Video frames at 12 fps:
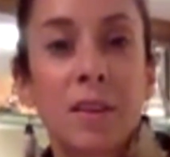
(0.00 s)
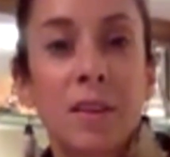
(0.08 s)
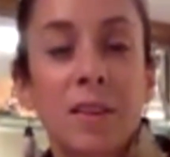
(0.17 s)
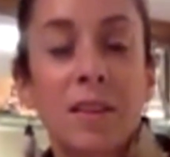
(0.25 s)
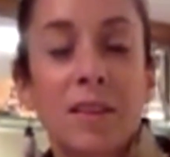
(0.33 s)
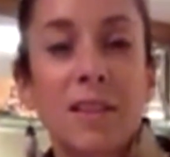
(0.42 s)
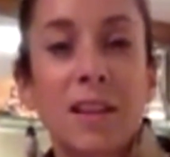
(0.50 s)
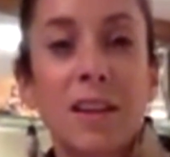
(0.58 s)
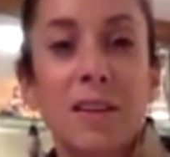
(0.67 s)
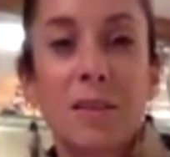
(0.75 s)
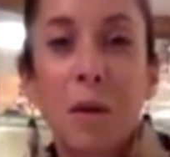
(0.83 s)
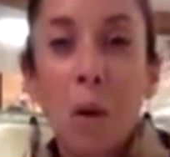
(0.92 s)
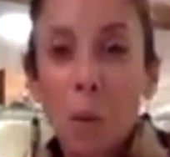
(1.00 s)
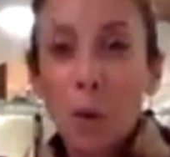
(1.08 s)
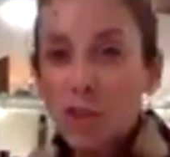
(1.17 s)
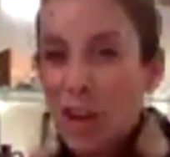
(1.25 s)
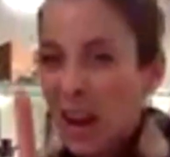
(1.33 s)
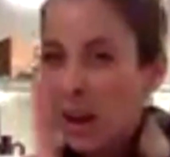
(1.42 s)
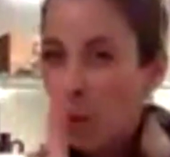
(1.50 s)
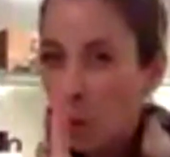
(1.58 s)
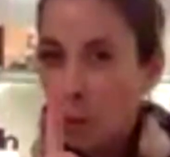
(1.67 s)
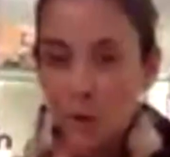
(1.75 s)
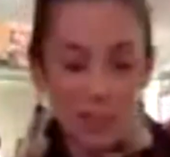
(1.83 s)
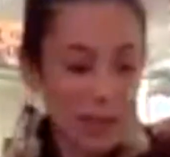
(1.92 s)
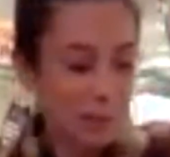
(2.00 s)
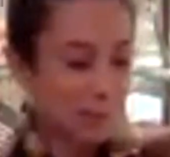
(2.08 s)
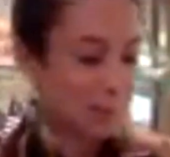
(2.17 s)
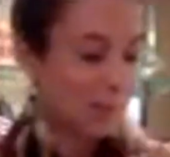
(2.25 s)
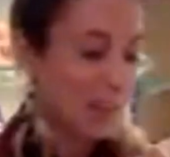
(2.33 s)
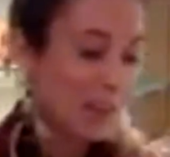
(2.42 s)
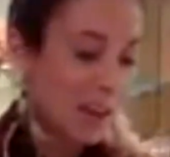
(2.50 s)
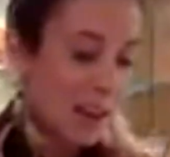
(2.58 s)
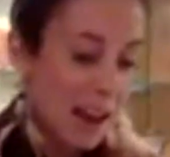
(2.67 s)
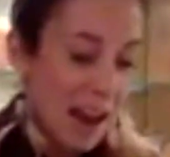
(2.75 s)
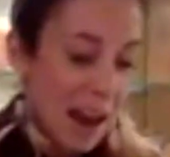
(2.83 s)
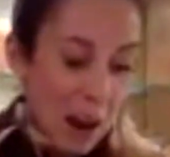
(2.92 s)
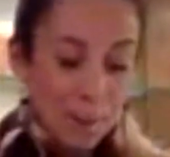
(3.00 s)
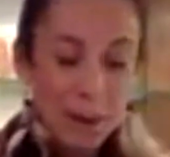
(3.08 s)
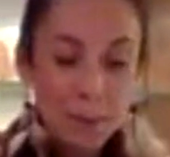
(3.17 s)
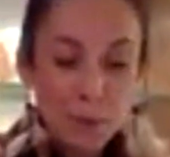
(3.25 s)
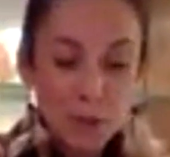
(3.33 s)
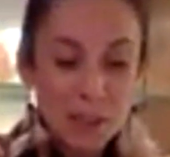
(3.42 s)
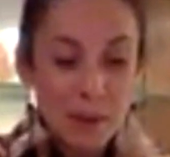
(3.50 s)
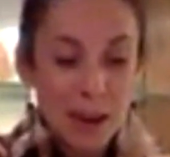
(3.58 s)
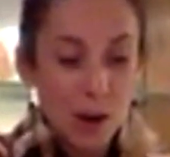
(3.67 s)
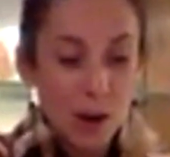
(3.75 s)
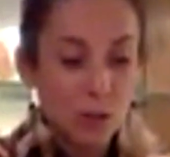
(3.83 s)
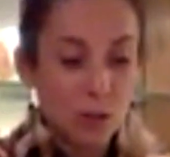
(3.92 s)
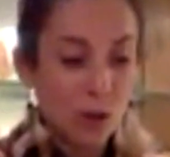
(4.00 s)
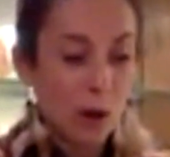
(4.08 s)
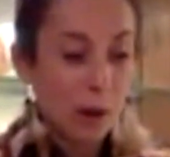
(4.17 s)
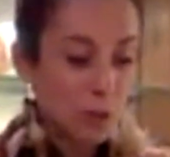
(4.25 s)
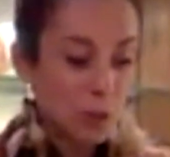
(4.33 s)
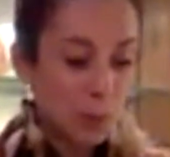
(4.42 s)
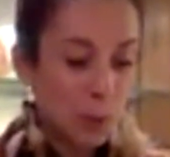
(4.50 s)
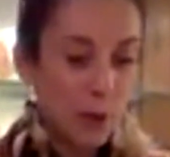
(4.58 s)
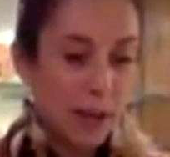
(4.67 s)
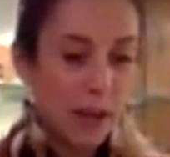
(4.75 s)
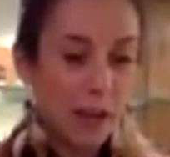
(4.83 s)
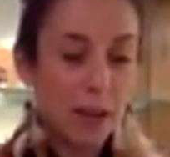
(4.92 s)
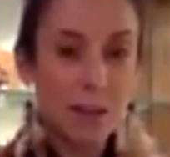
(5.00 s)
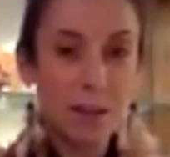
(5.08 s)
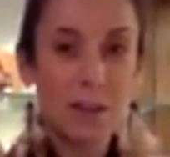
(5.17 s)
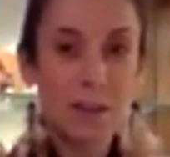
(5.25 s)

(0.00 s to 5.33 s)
Let's see. I'm trying it one more time. But I'm using mango. So I'm just putting a